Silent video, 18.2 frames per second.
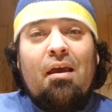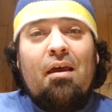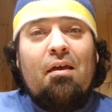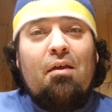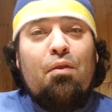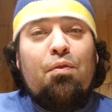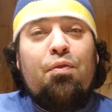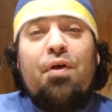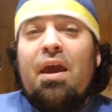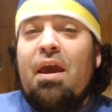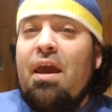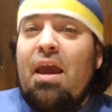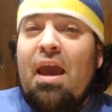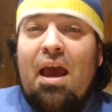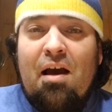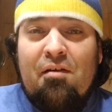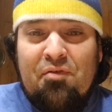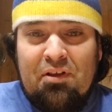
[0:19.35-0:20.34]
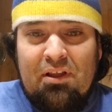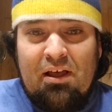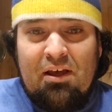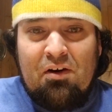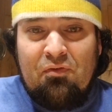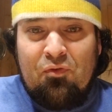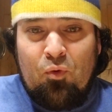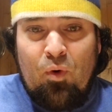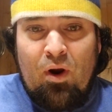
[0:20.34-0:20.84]
they have a
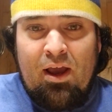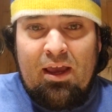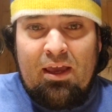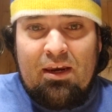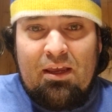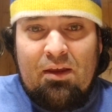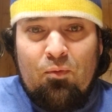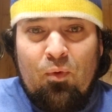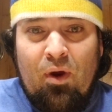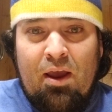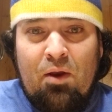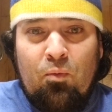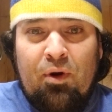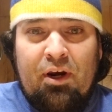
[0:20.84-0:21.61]
lot of variety, right?